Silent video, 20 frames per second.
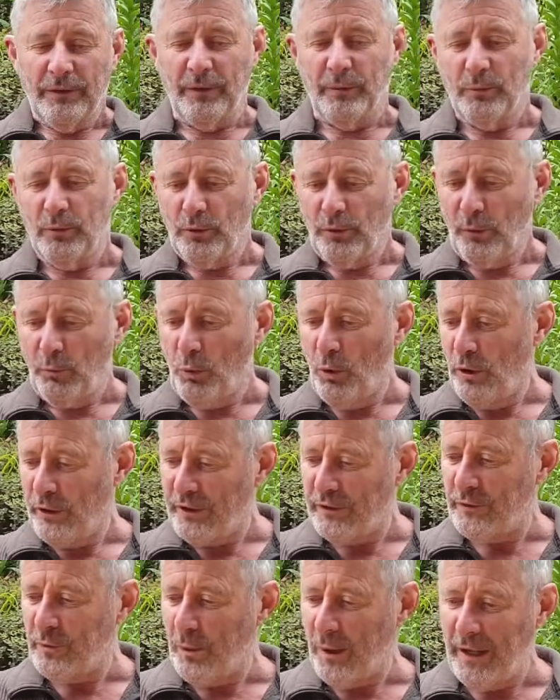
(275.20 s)
that will work
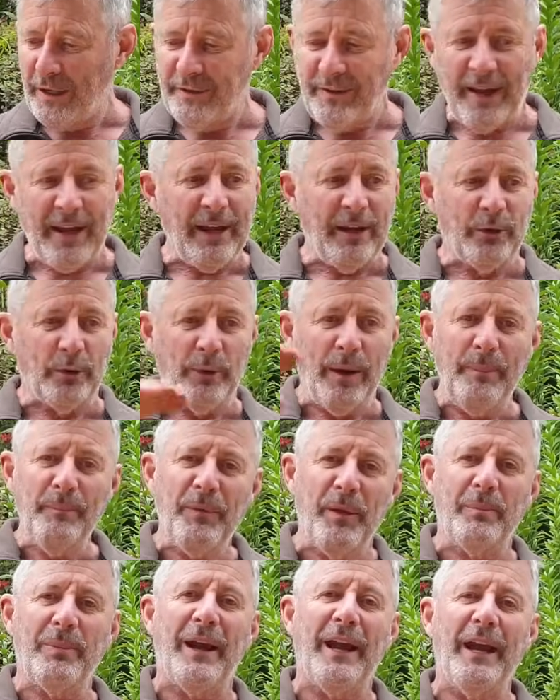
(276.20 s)
its way down or up
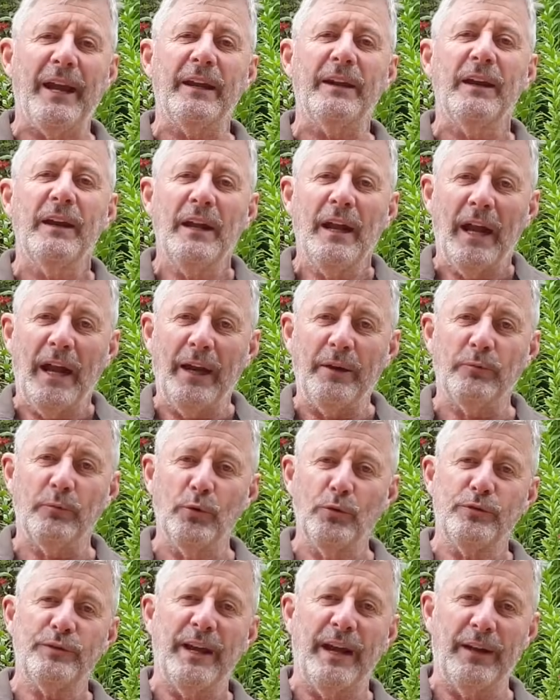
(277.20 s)
the bank and
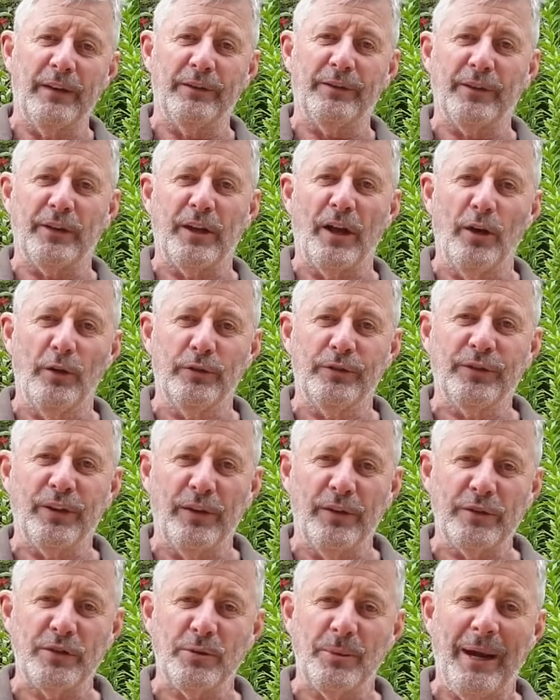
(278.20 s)
root down as it goes so
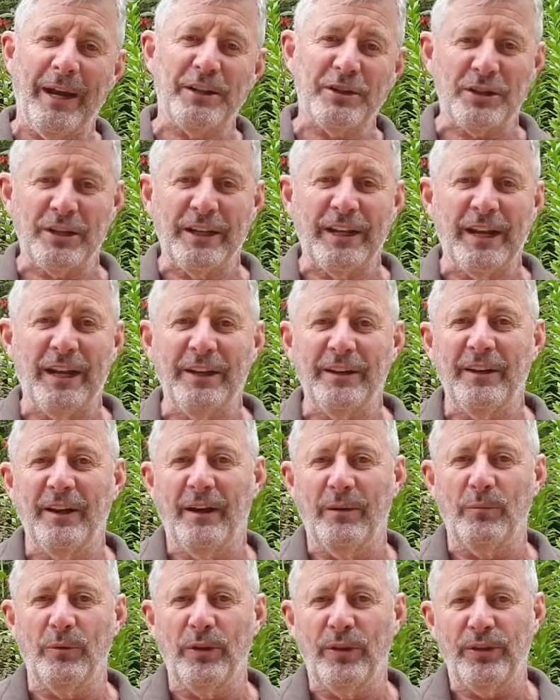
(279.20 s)
that you actually end
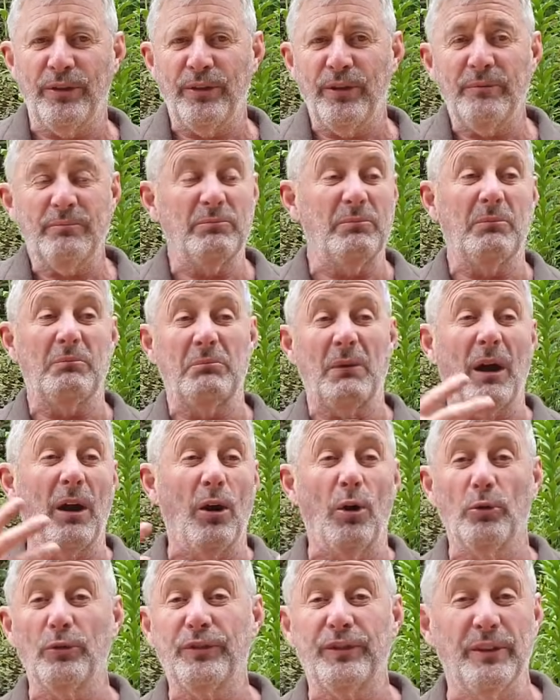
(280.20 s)
up with a
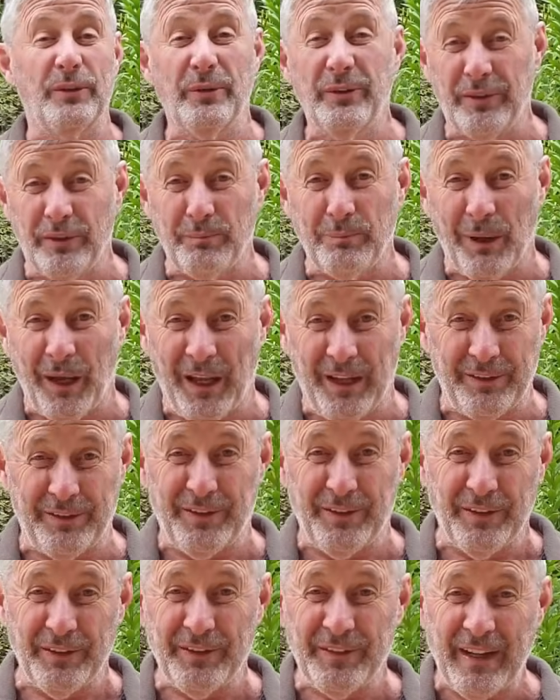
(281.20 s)
whole series of plants
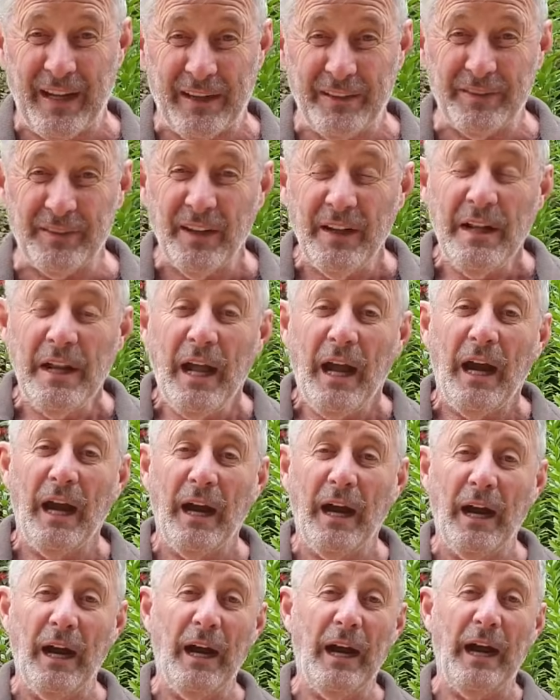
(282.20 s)
in a sense,
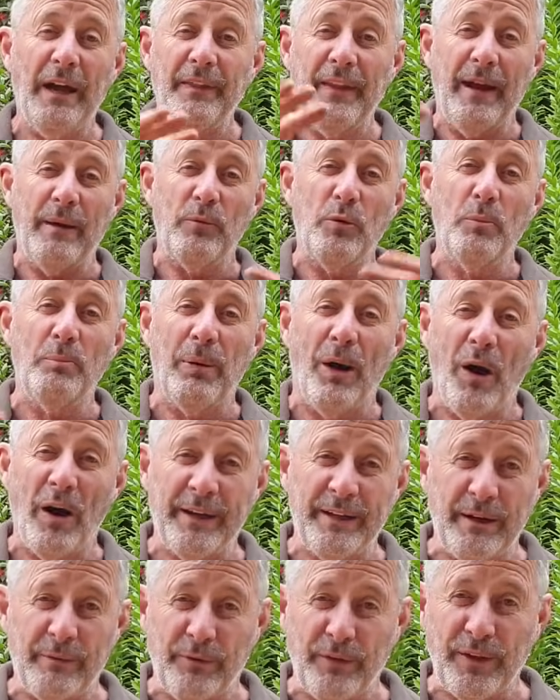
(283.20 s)
uh, and that will
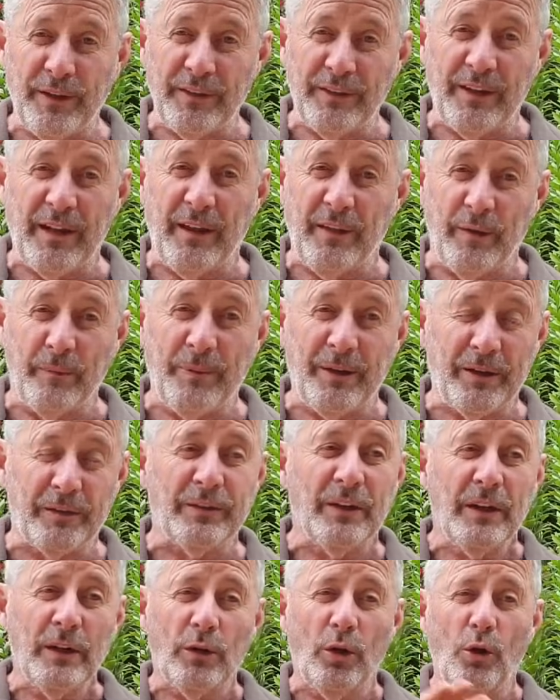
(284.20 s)
bind everything together because
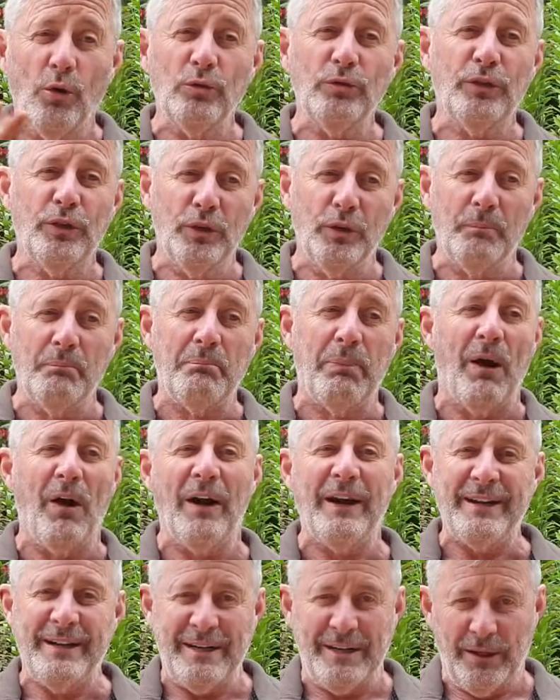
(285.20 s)
long-term
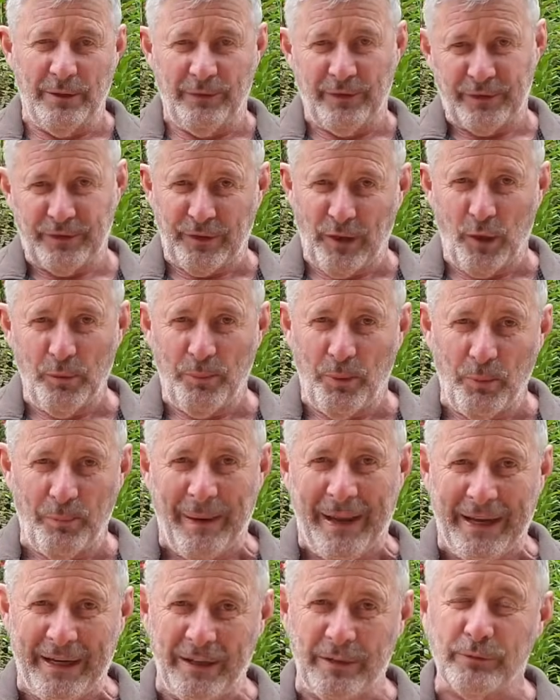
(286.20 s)
binding of a slope or
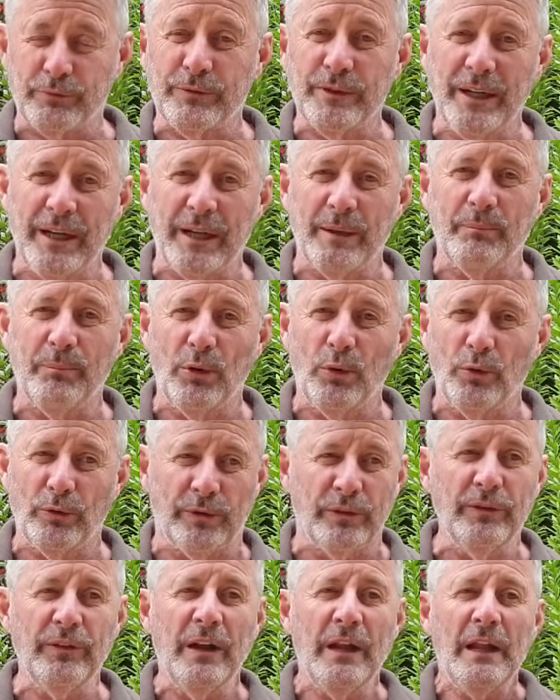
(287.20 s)
bank is really
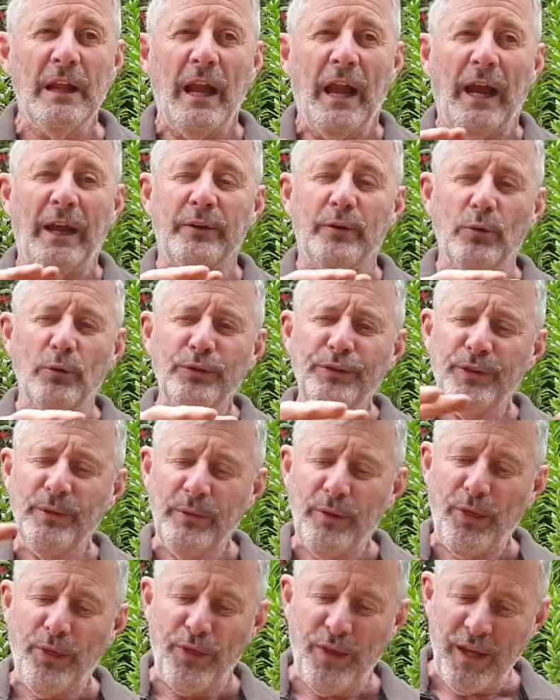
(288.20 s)
important, and also a
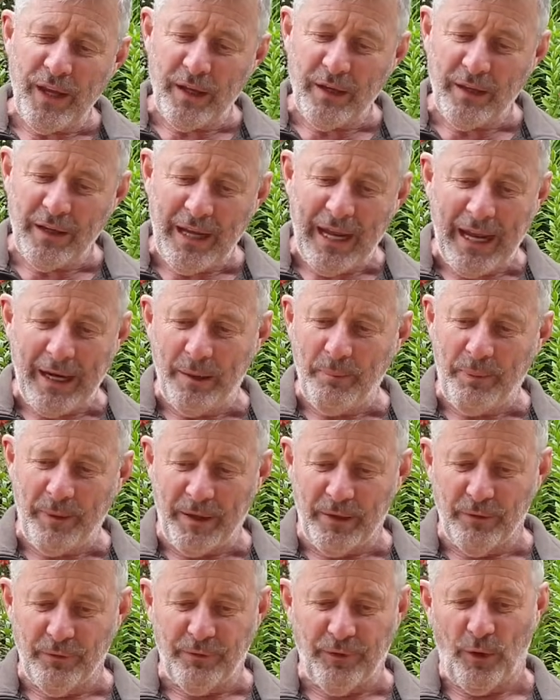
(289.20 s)
thick canopy
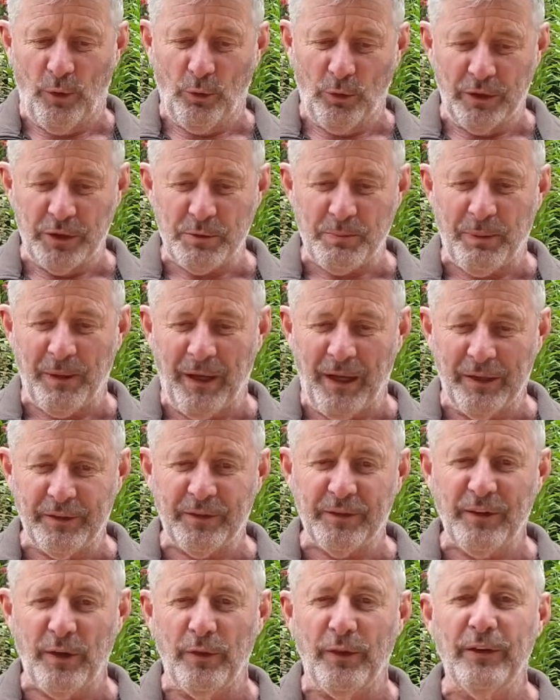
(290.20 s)
of foliage plants
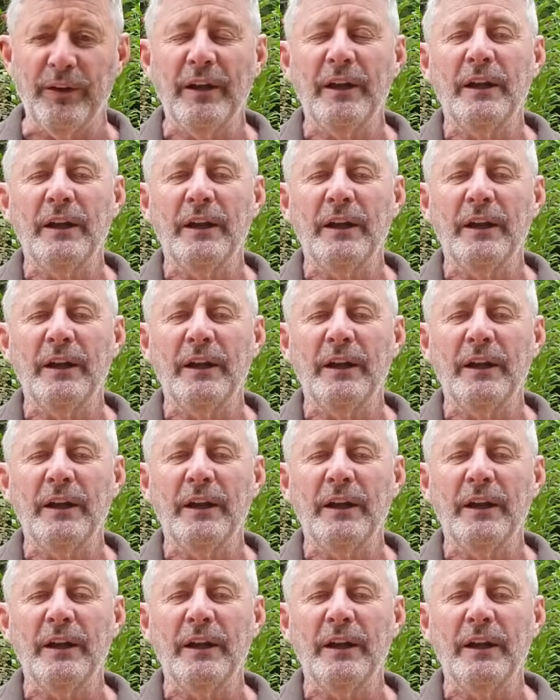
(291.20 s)
so that